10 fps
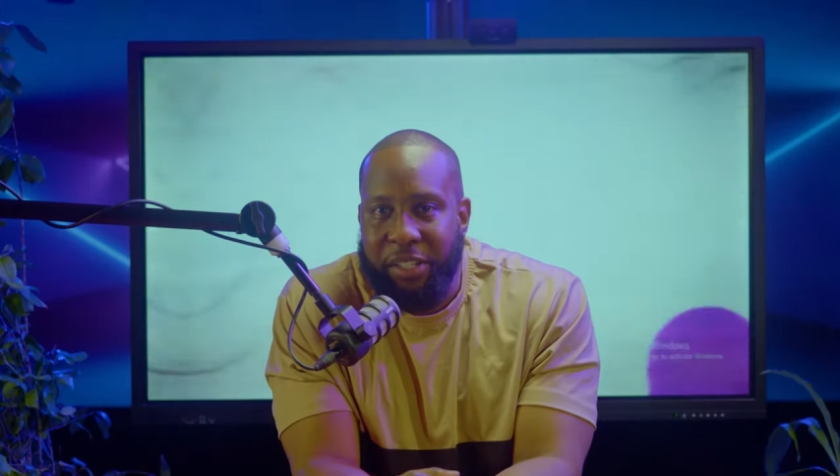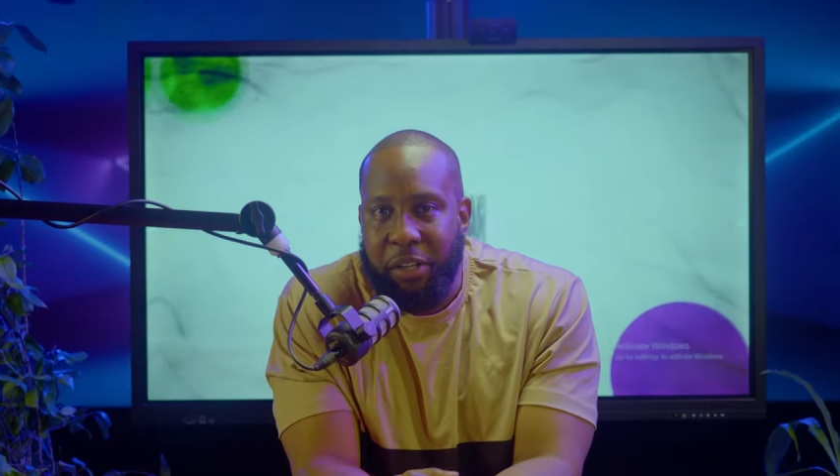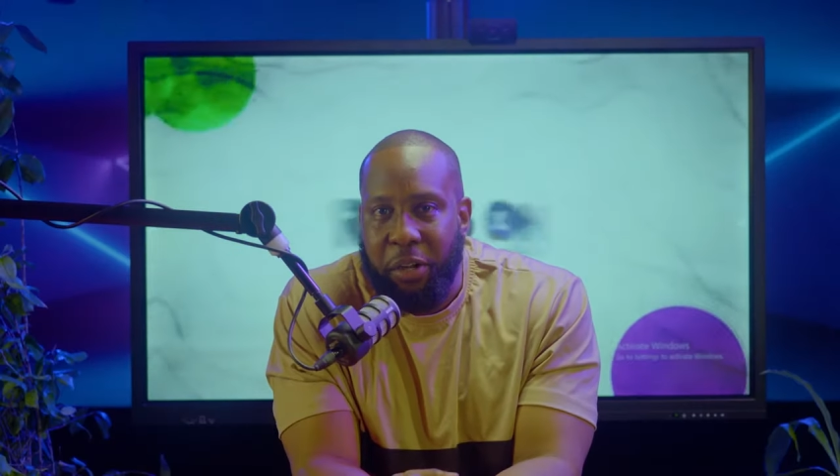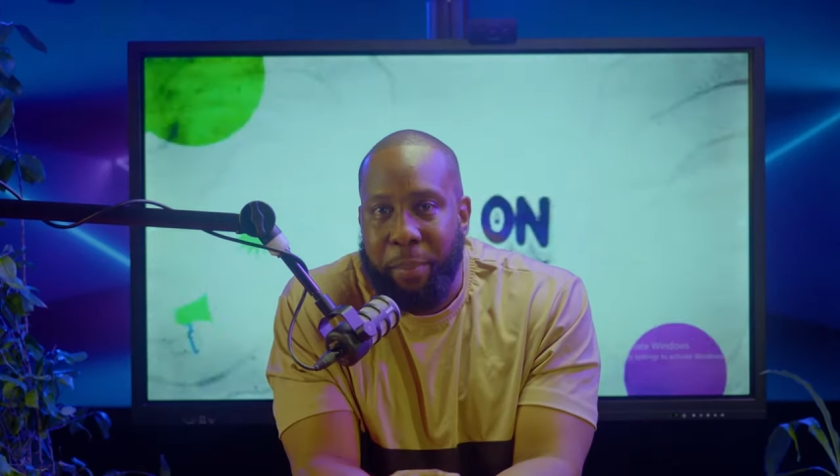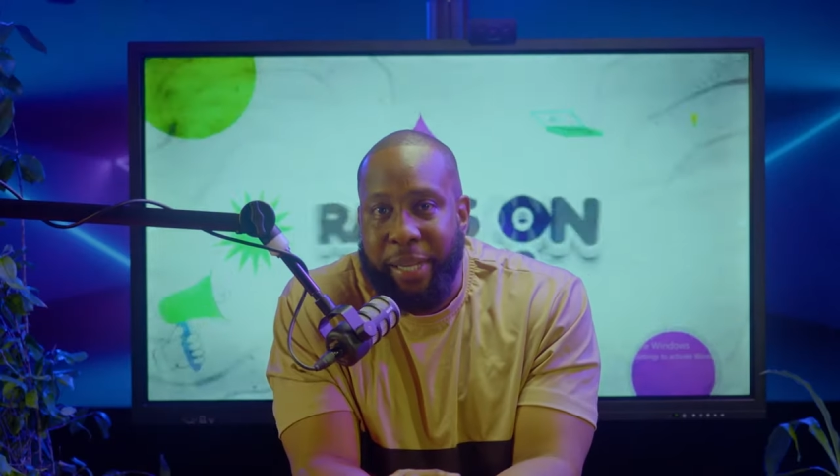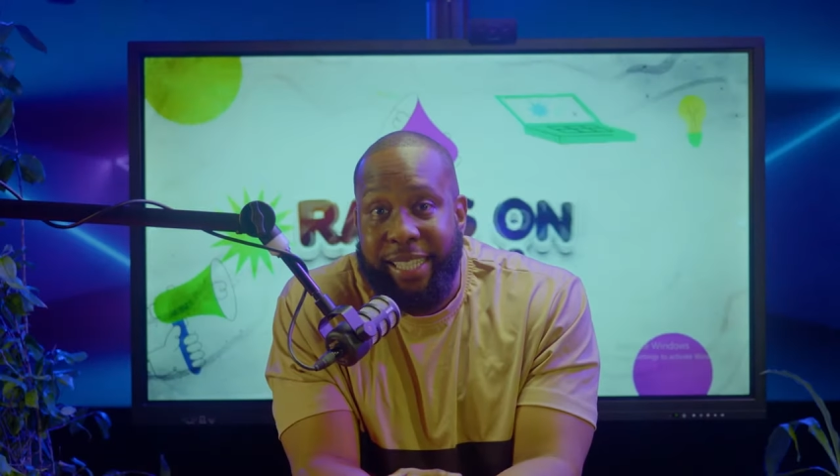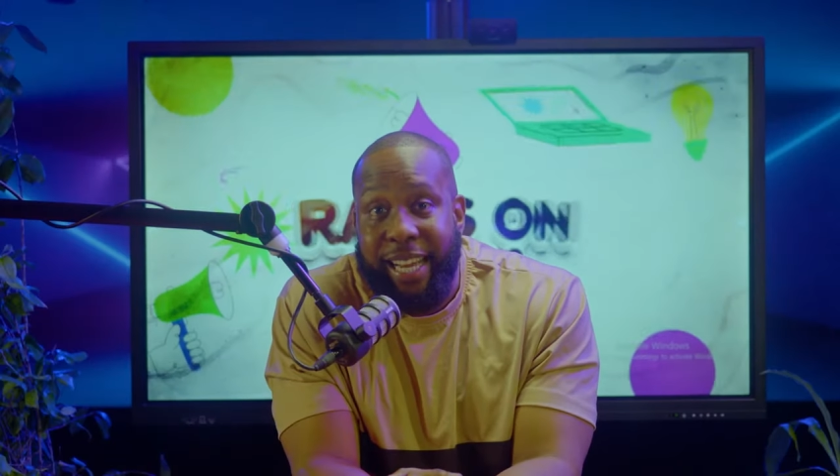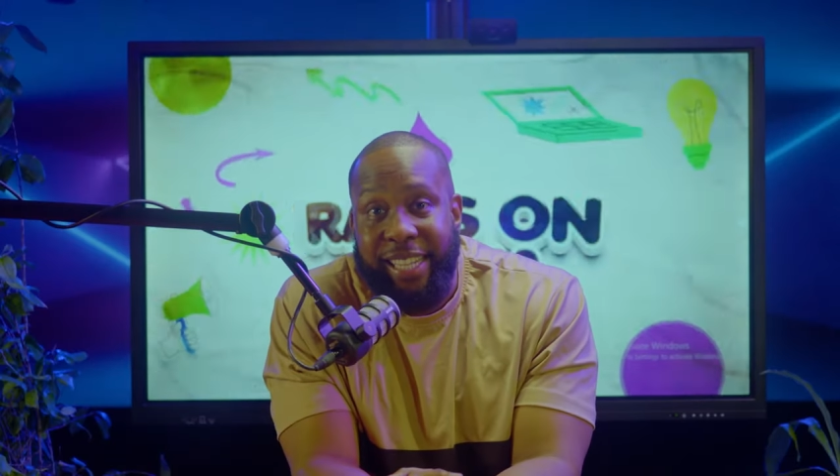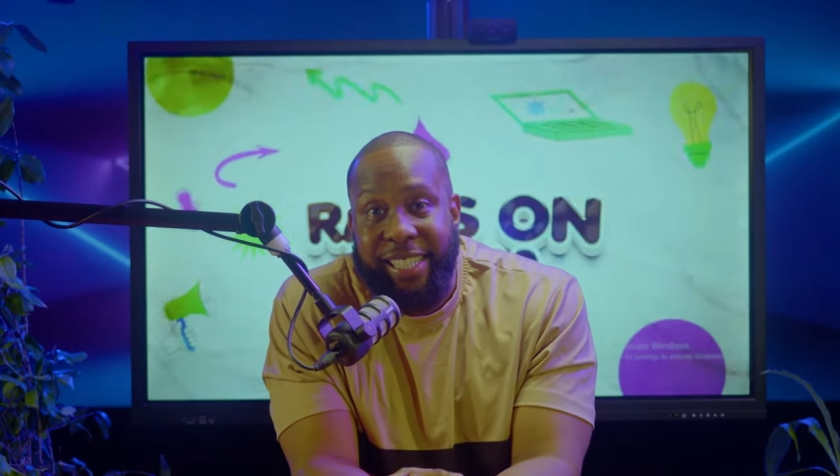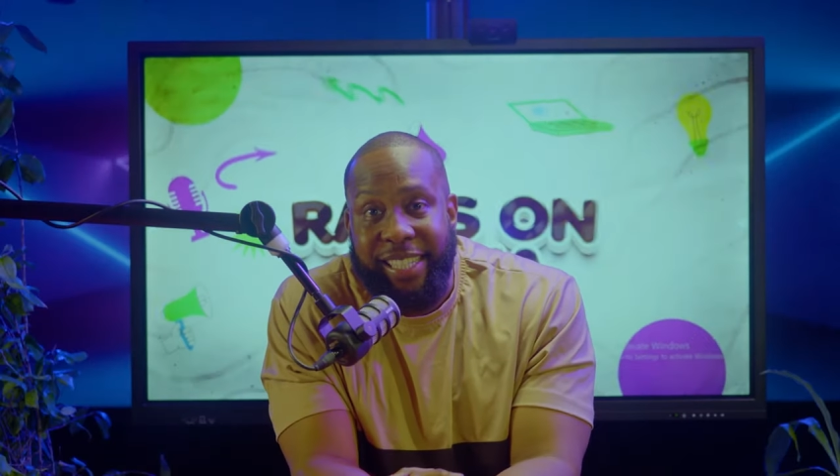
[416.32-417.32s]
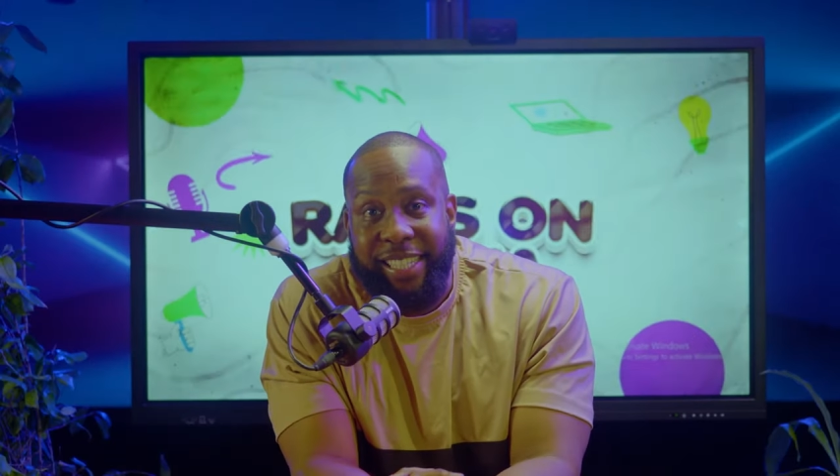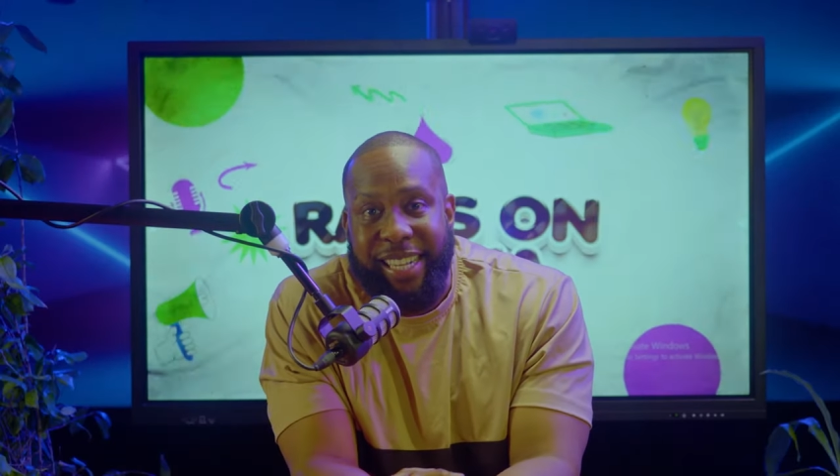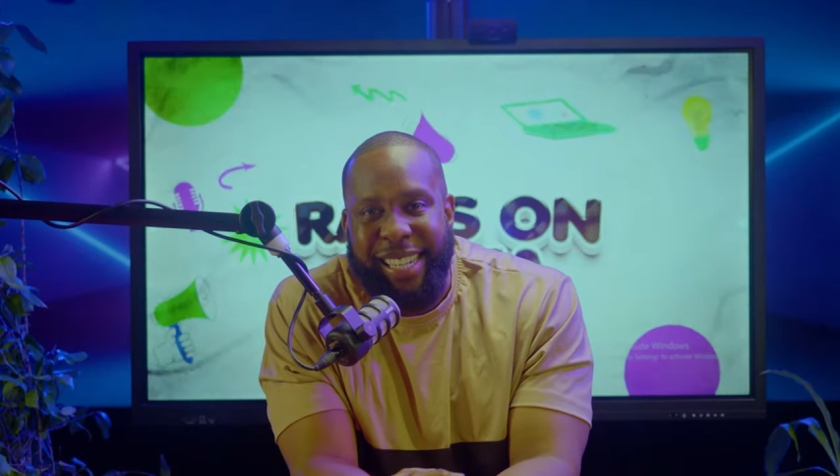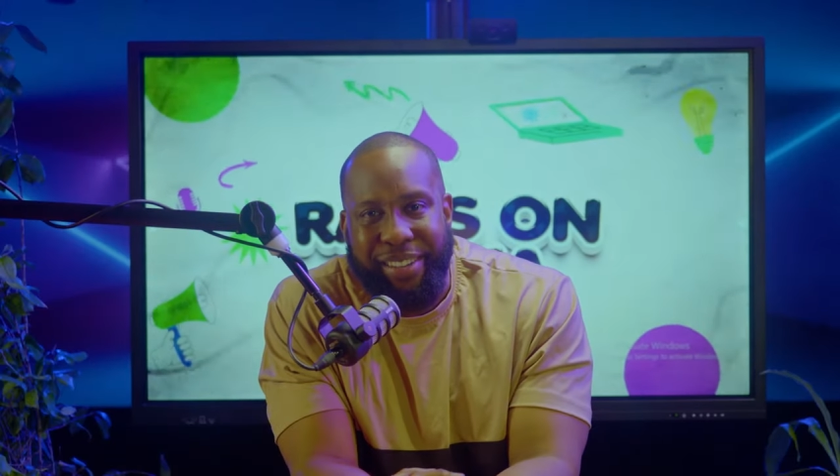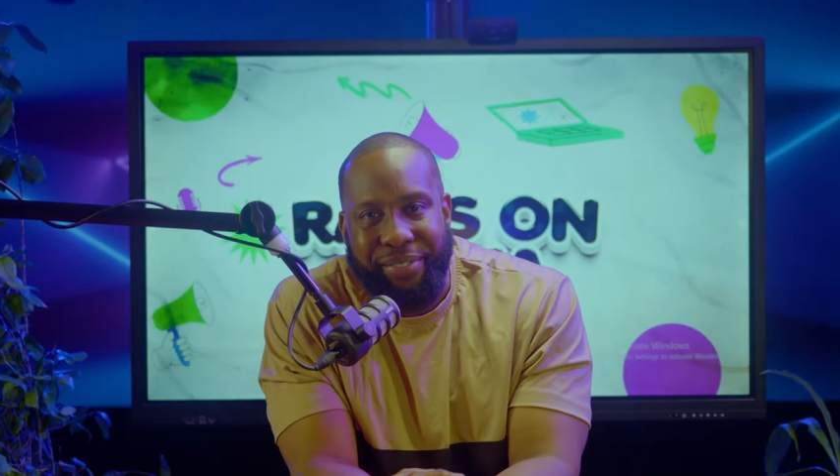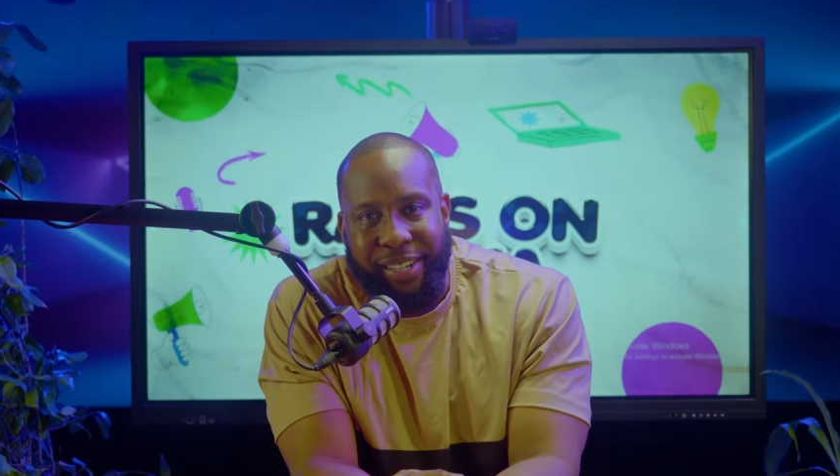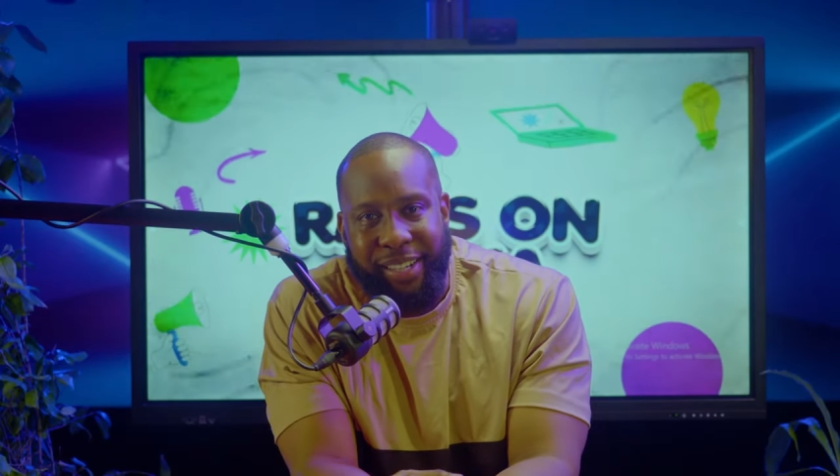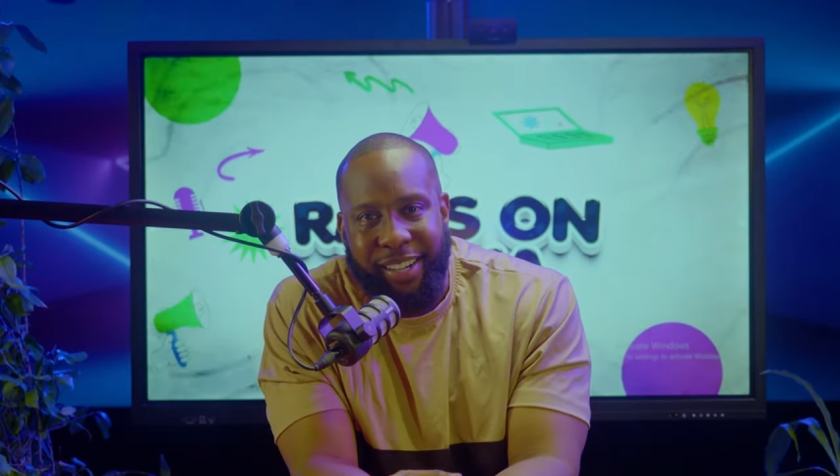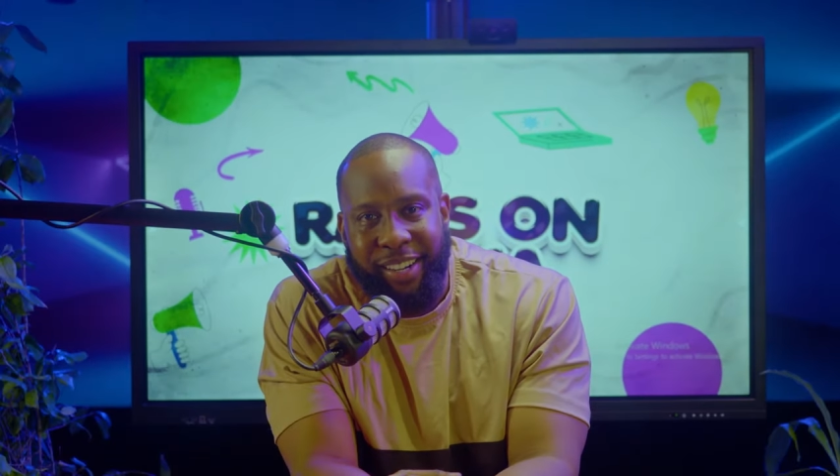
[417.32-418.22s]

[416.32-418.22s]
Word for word: your mentalities are different.